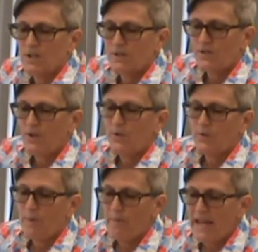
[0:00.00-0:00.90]
So
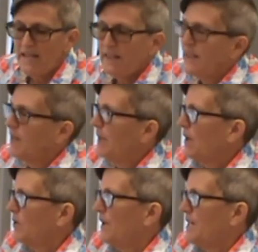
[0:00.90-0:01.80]
the main thing
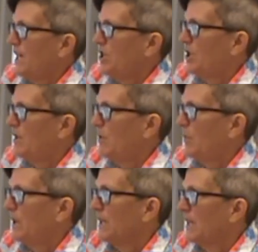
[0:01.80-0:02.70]
about orientation and
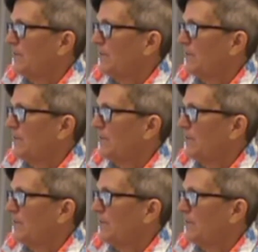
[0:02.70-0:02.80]
mobility,